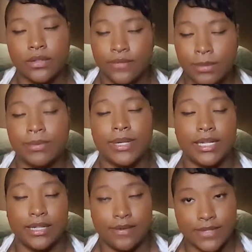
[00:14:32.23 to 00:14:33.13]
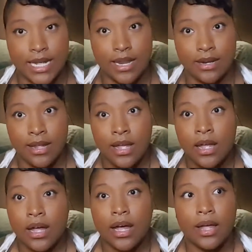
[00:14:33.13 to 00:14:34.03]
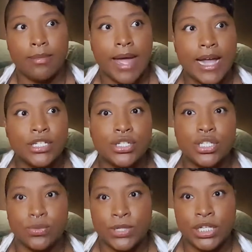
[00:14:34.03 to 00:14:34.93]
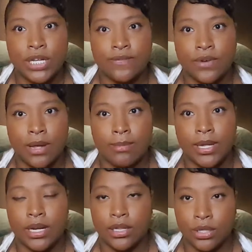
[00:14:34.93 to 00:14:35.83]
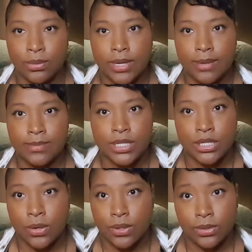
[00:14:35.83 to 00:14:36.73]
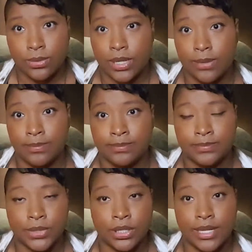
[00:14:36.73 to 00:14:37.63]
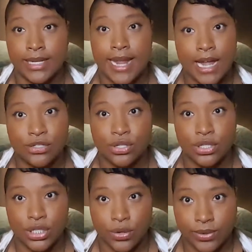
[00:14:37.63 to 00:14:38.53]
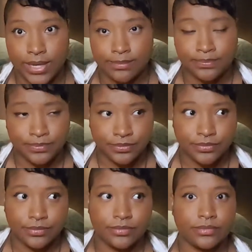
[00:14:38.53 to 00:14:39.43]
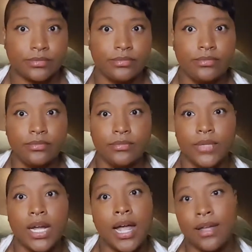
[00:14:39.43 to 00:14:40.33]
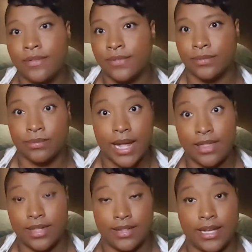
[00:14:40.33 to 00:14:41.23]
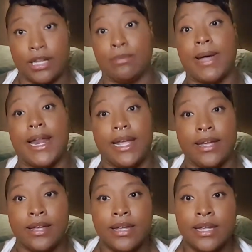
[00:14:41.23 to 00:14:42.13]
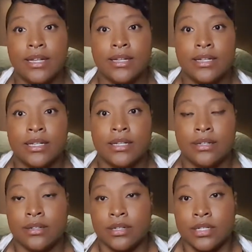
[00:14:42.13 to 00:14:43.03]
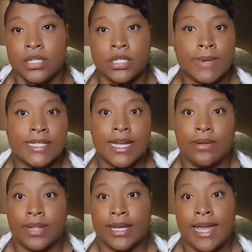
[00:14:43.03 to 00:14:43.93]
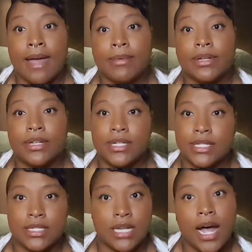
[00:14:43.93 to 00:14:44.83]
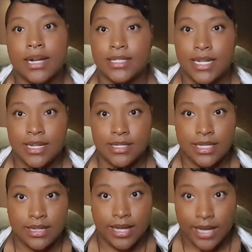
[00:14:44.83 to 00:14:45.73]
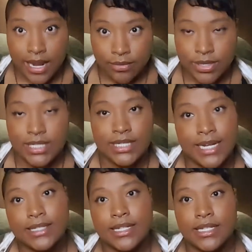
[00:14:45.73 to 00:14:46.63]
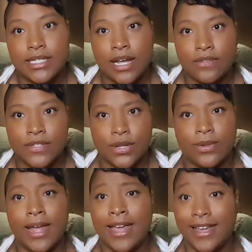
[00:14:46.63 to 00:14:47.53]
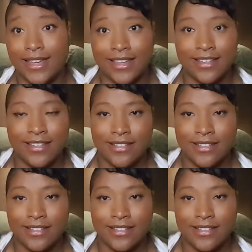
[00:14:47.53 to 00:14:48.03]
that I've done, as you're switching from an aluminum to no aluminum or like natural deodorant, I've read that like your body sweats out like chemicals and toxins and like kind of resets itself. So like